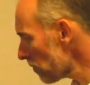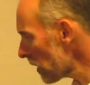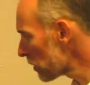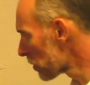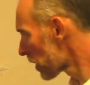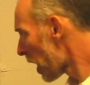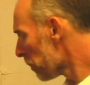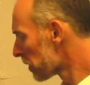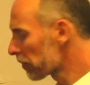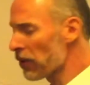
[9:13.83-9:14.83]
So there's a
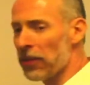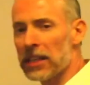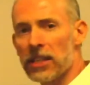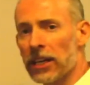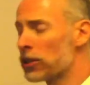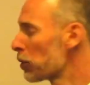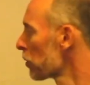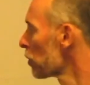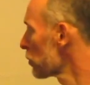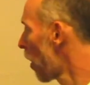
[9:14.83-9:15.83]
couple different things I can do in
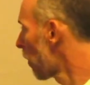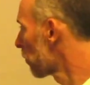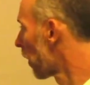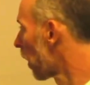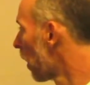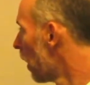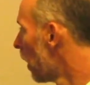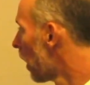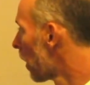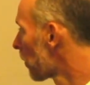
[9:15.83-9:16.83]
the software.
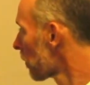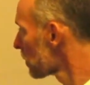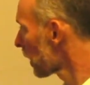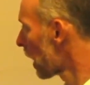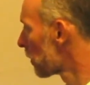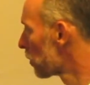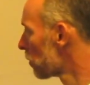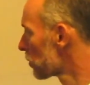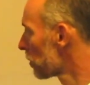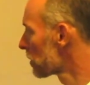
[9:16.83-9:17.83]
The first thing I'm going to do
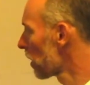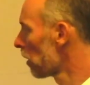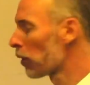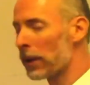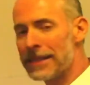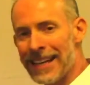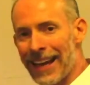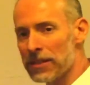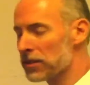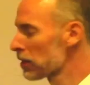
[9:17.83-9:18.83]
is do a solenoid test.